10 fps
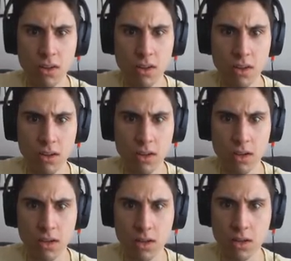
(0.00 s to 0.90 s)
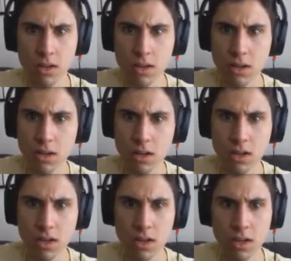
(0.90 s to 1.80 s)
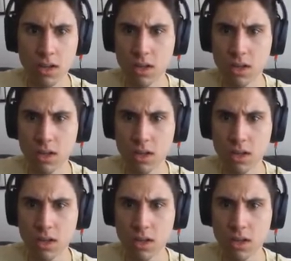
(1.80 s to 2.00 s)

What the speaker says: (silence)